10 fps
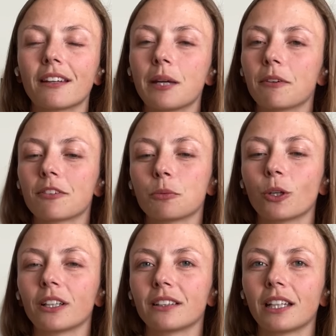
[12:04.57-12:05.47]
not the type of
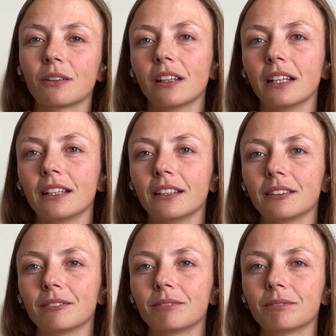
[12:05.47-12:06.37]
sport to get really,